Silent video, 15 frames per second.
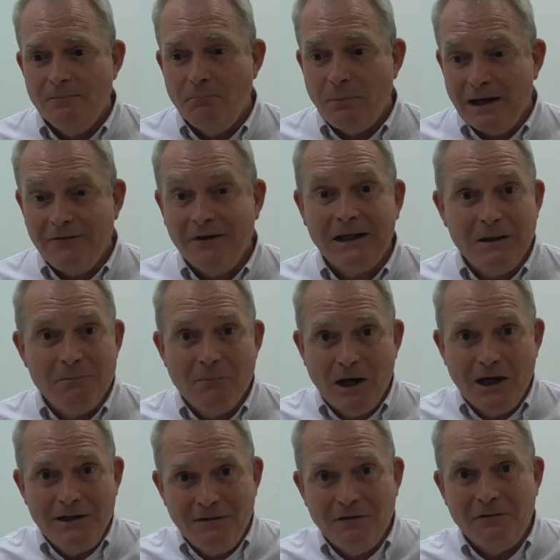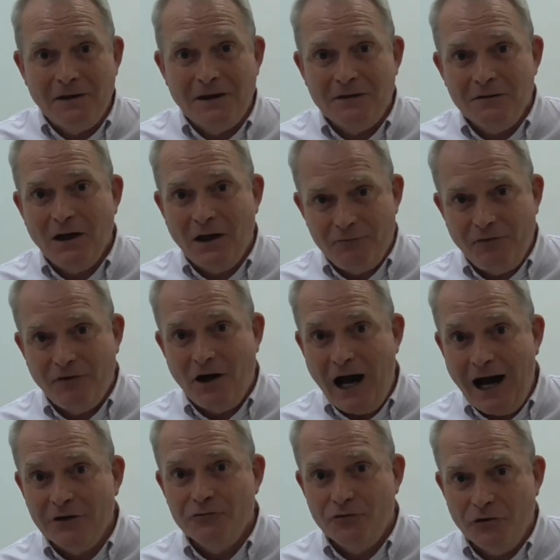bearing in mind that for a
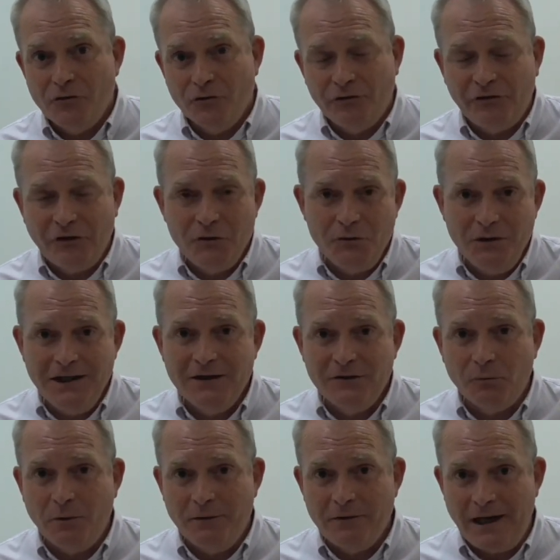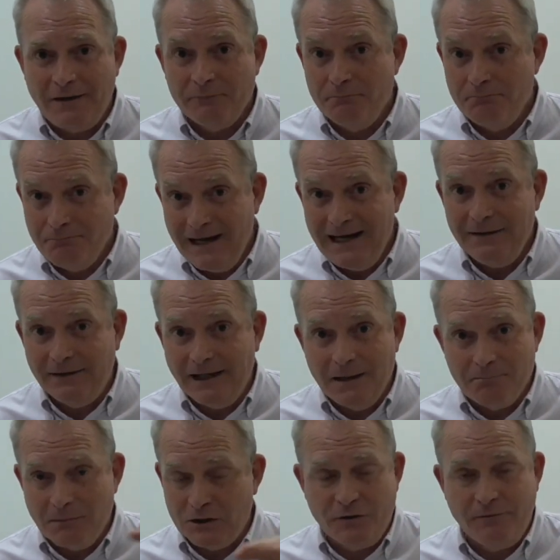hundred or so years we haven't made
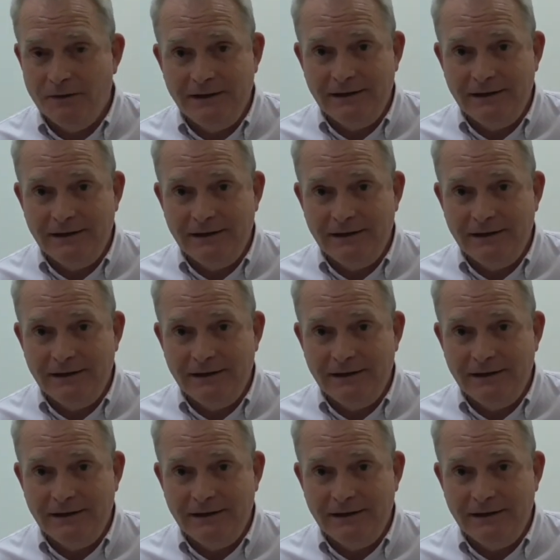that much of a